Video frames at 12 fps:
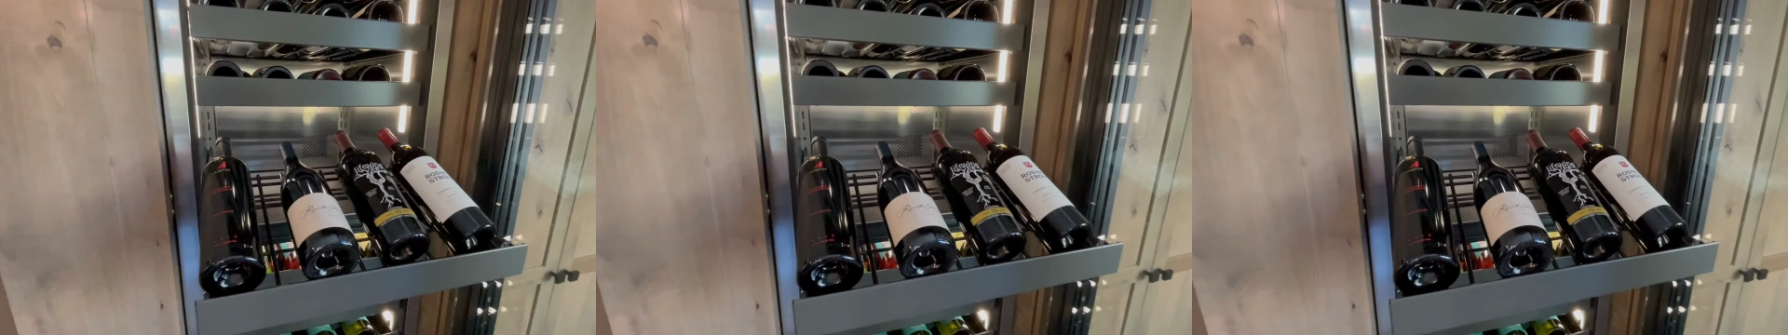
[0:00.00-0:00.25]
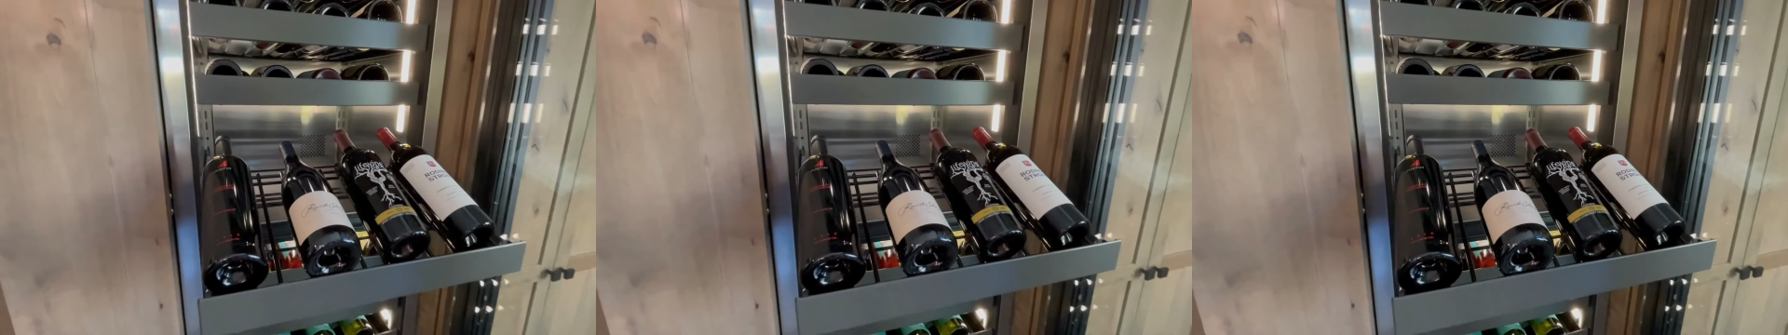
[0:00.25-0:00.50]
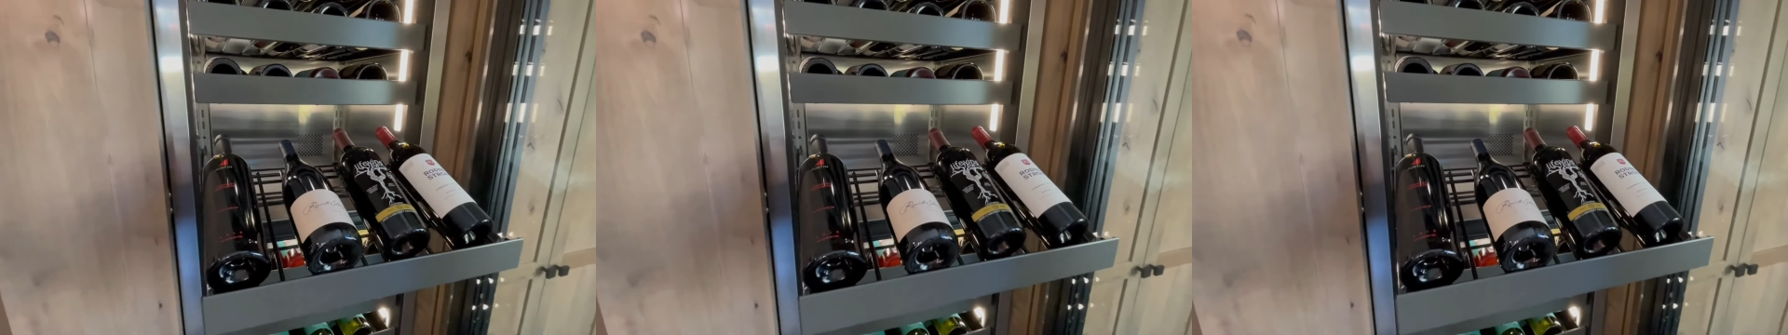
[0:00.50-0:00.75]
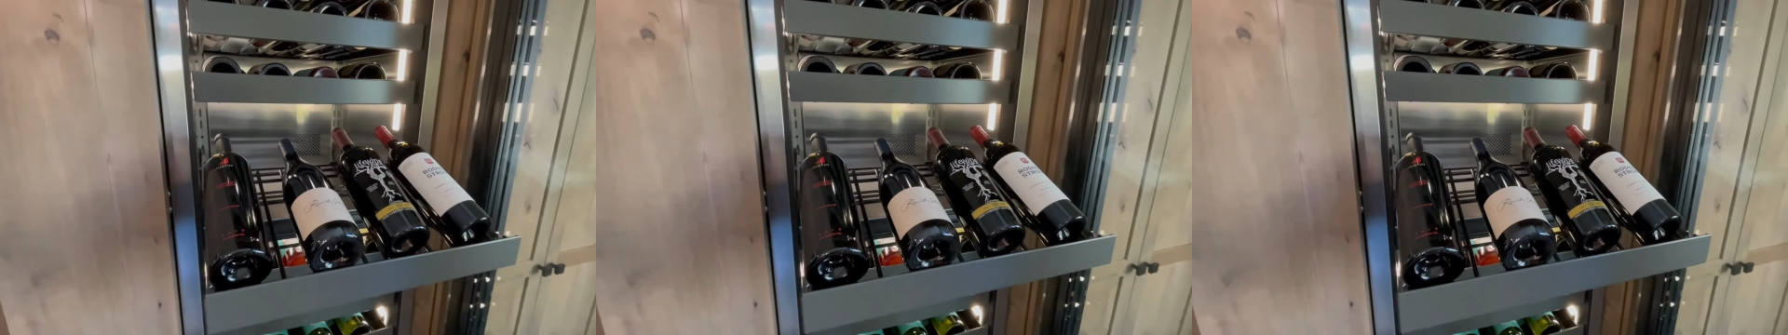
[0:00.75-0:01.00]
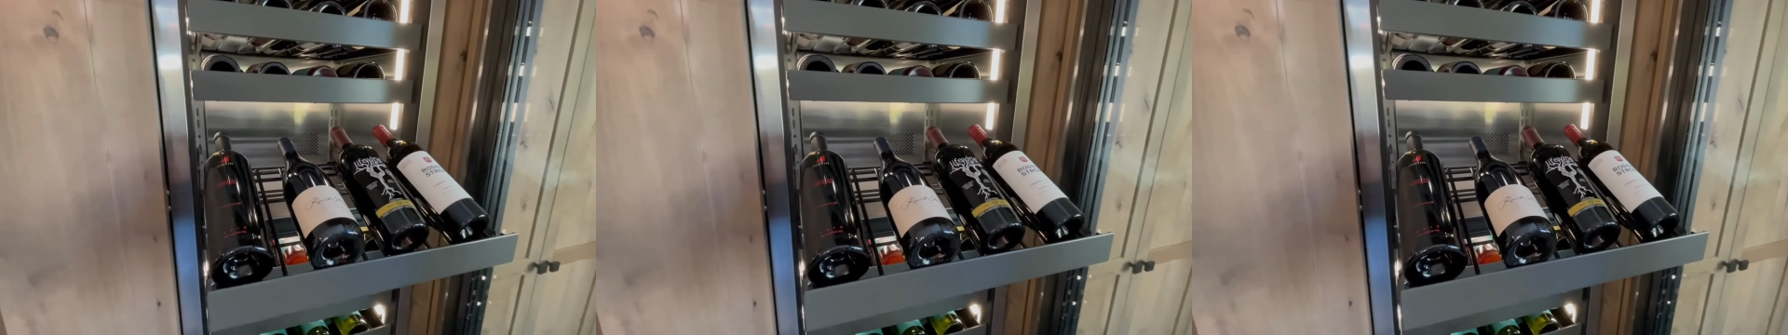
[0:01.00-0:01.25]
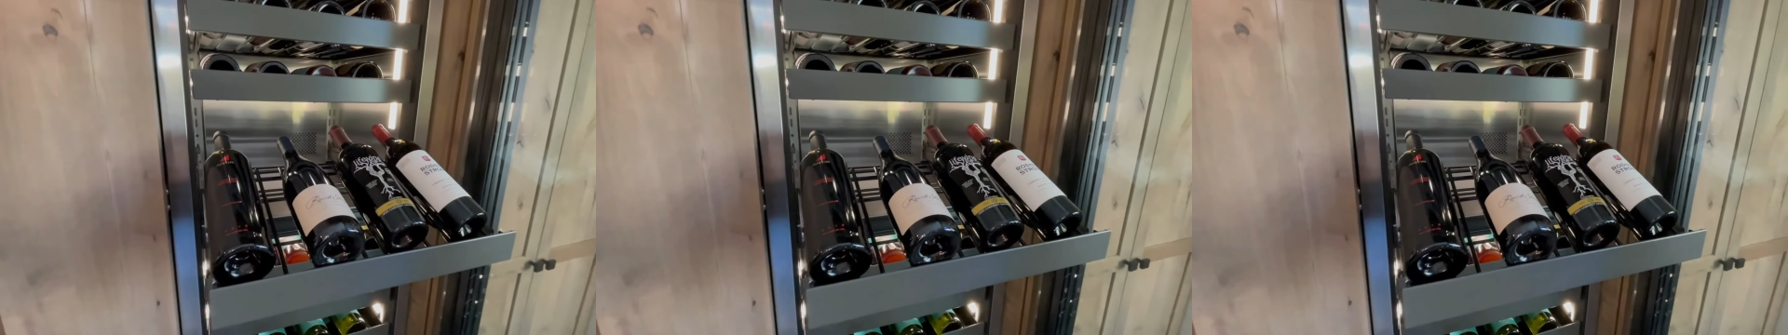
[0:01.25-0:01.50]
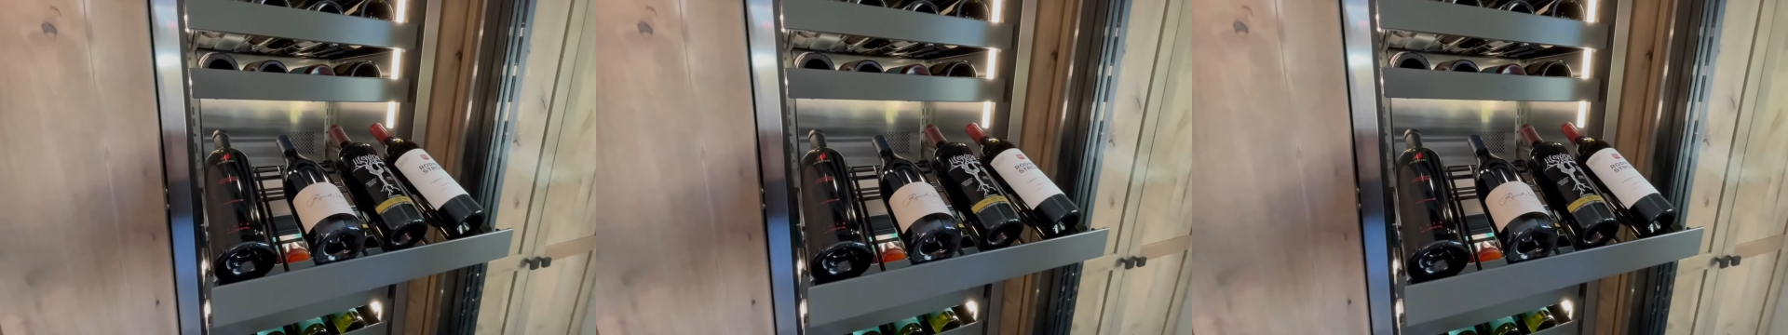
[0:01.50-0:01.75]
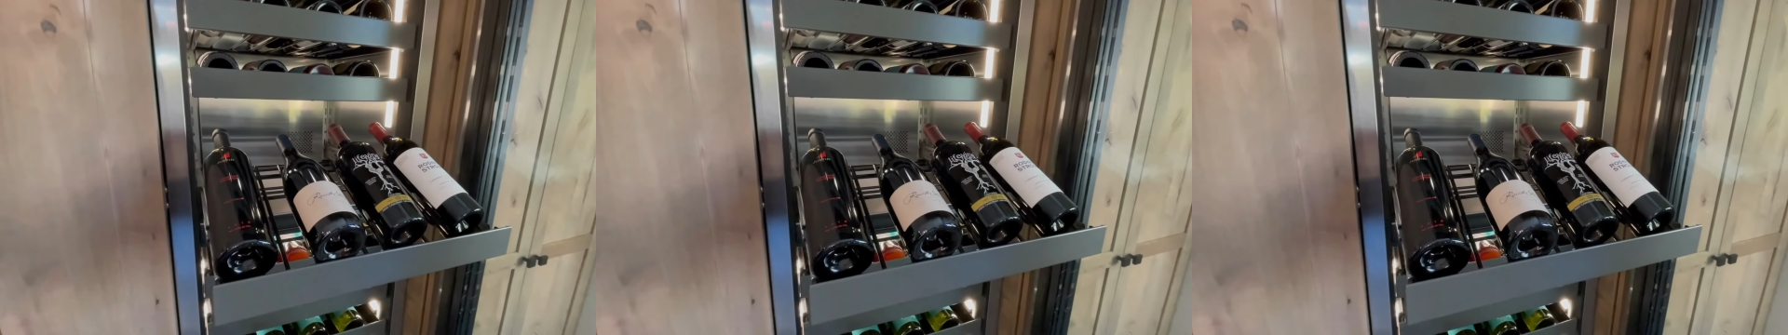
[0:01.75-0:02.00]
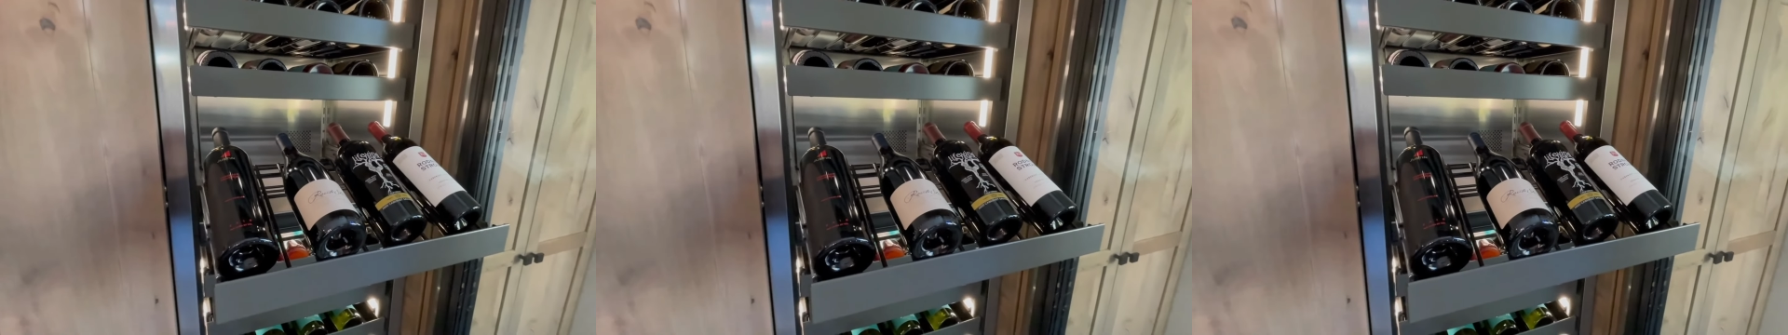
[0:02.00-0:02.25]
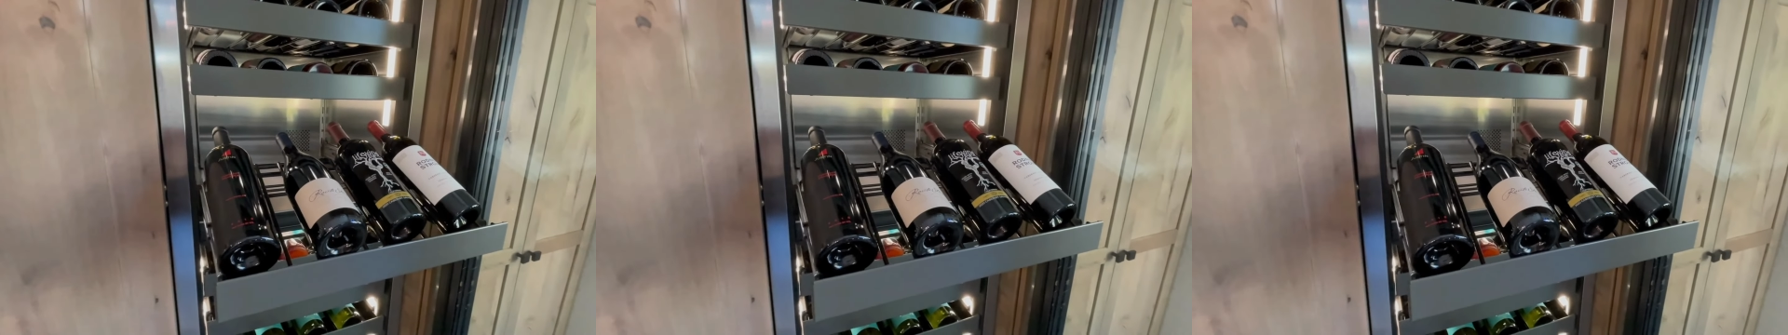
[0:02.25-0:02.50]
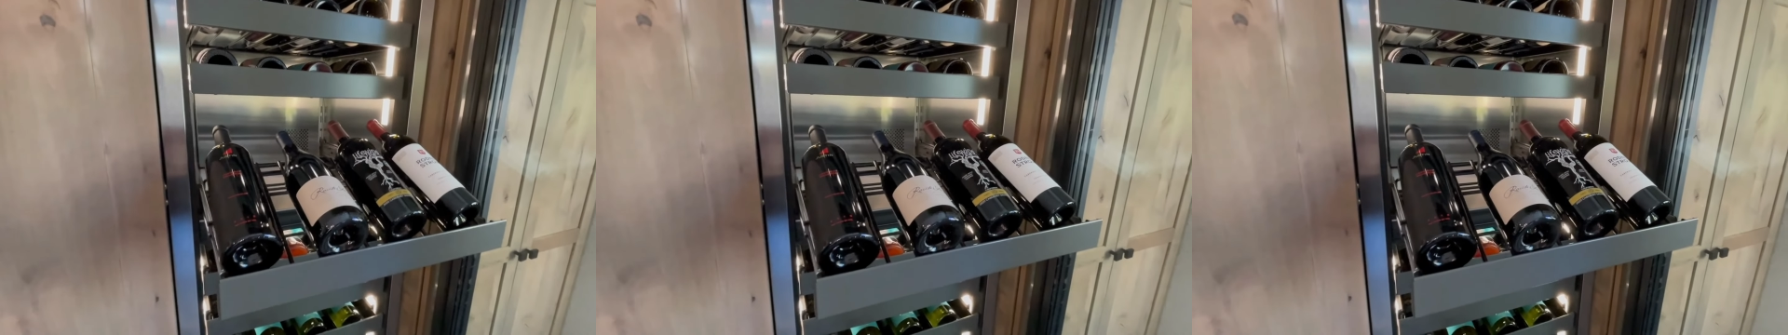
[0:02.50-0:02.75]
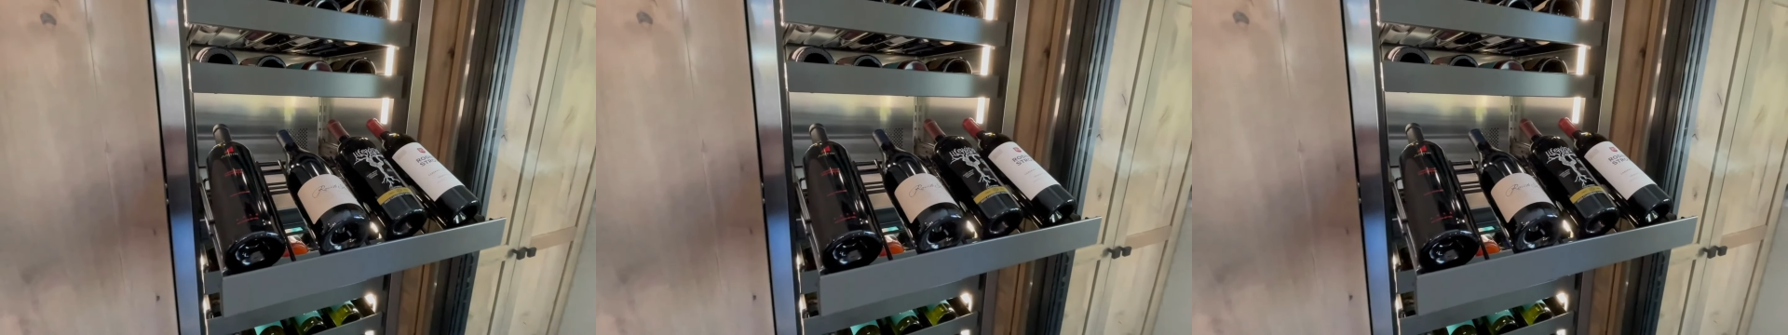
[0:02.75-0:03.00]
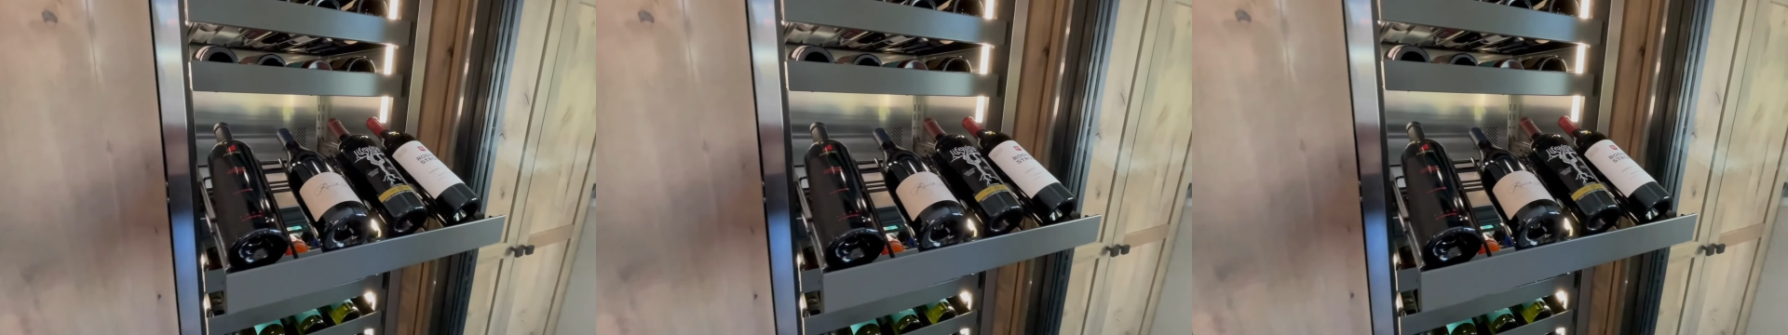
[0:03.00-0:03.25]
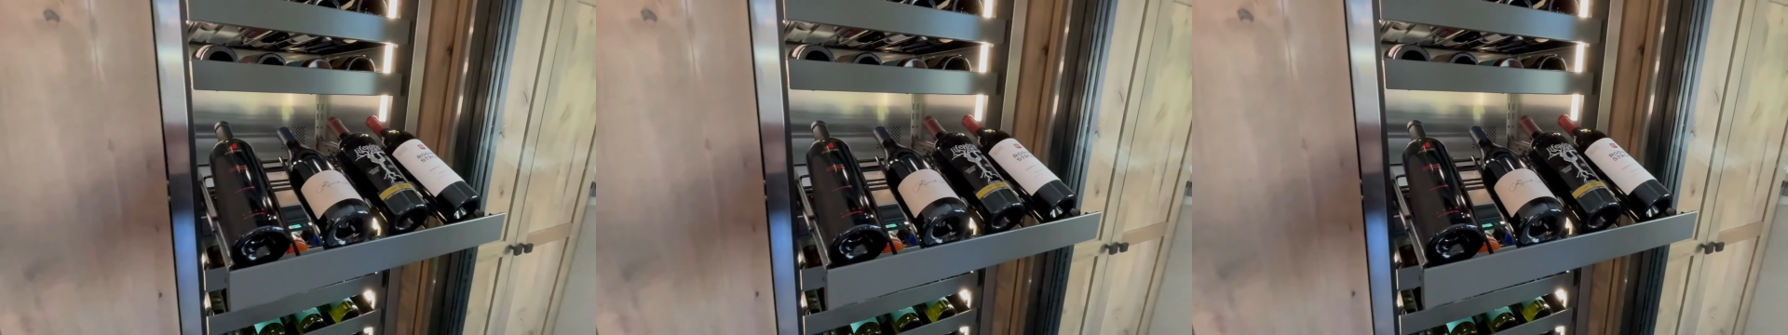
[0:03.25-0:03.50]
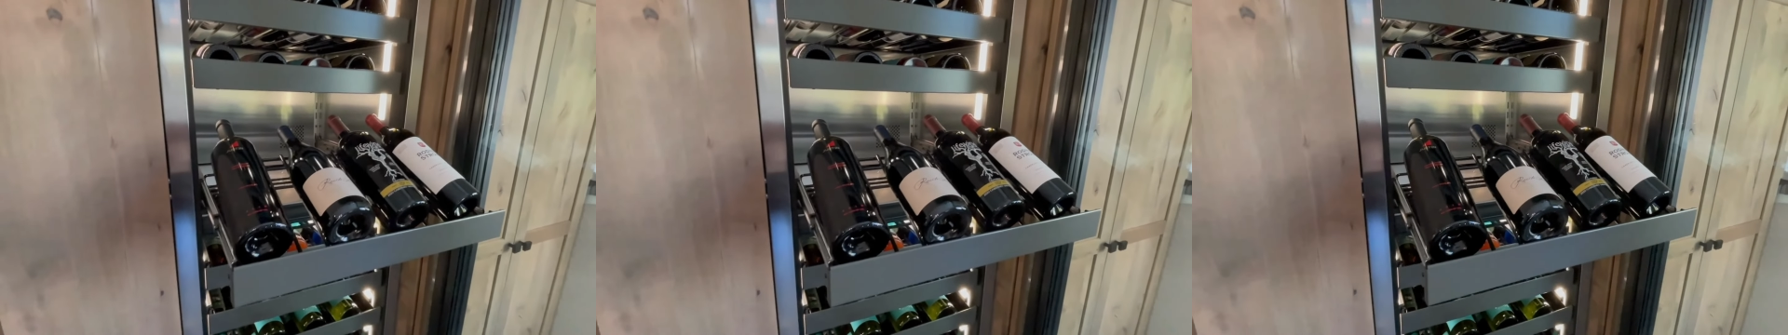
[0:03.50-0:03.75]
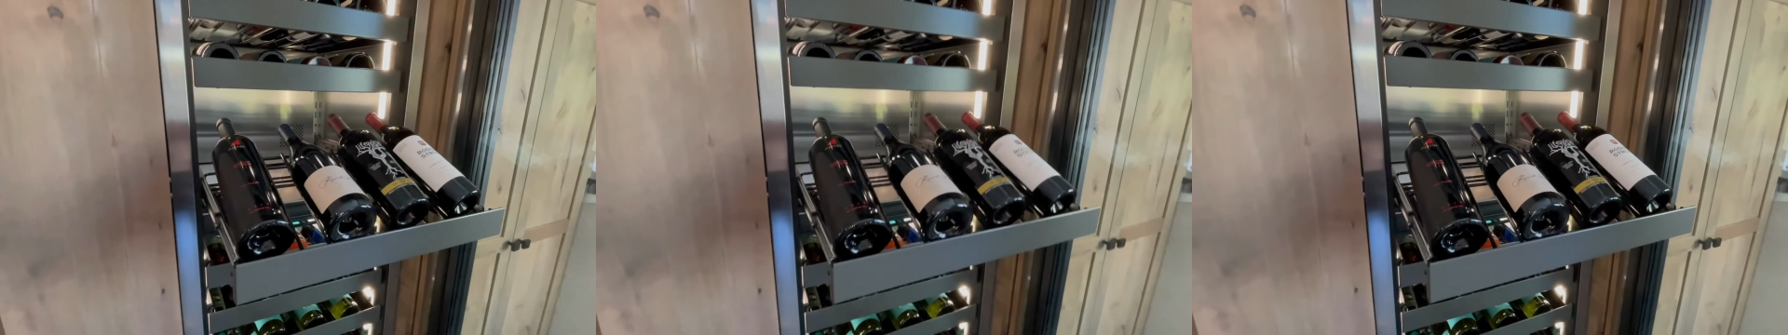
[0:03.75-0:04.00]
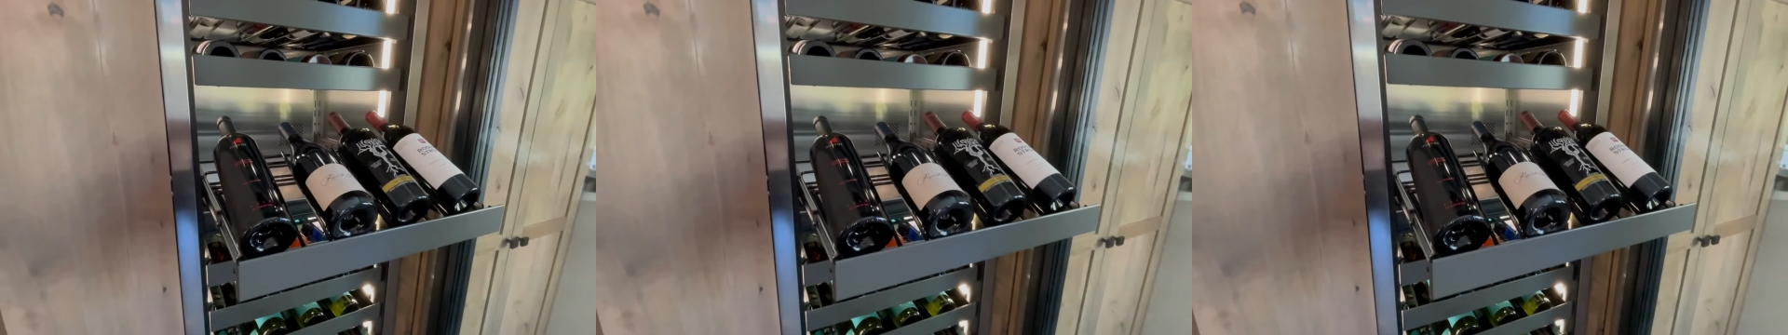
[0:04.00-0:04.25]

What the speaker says: Nobody's mouth can be seen.